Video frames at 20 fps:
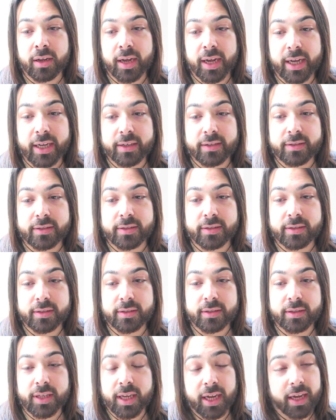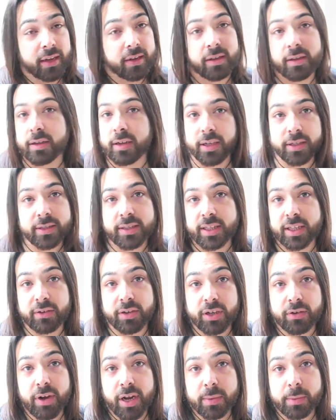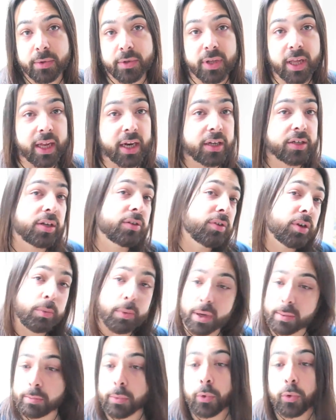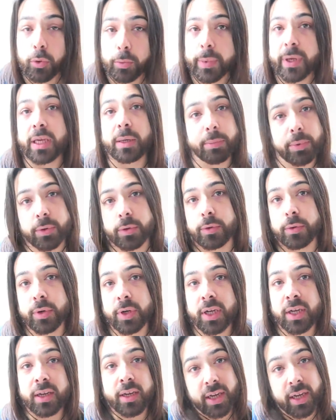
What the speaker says: And yeah, I just think they're incredible, and I don't know why more people